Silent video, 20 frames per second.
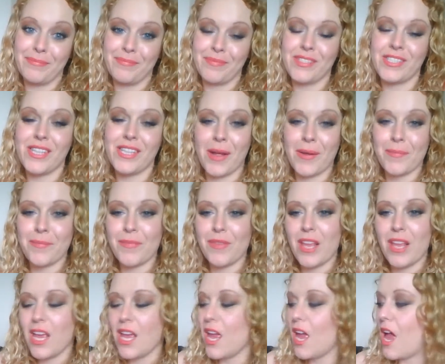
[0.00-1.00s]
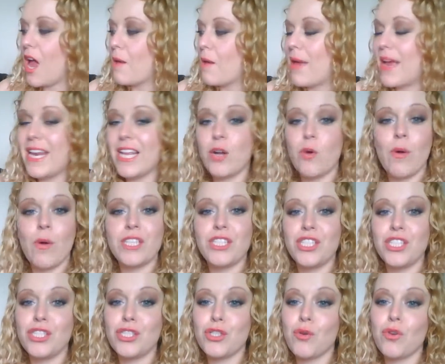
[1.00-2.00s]
So any
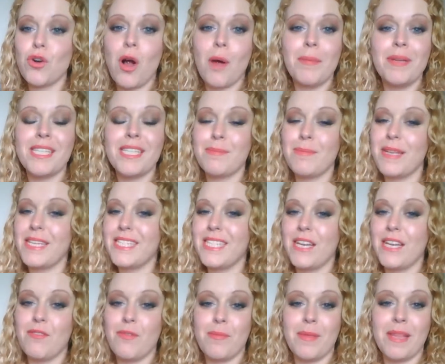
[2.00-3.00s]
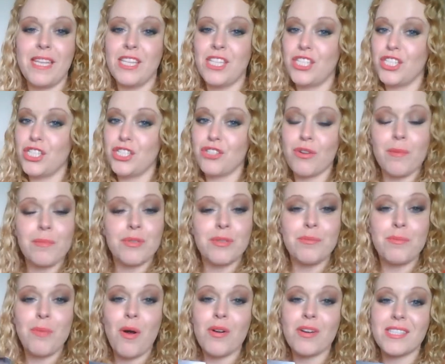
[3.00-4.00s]
questions or comments, please leave them in the description
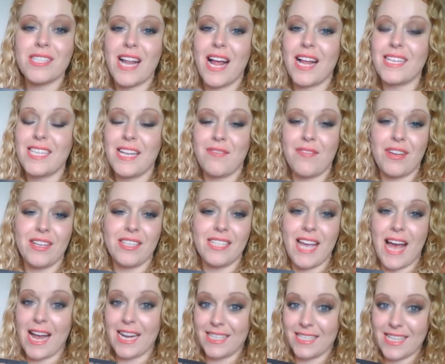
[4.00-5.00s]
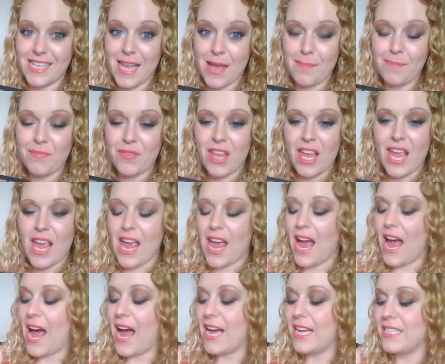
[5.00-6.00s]
box and I'll endeavour to answer them.
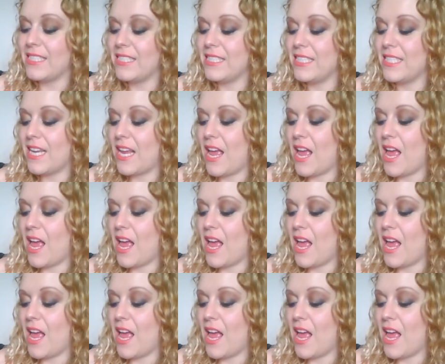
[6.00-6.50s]
And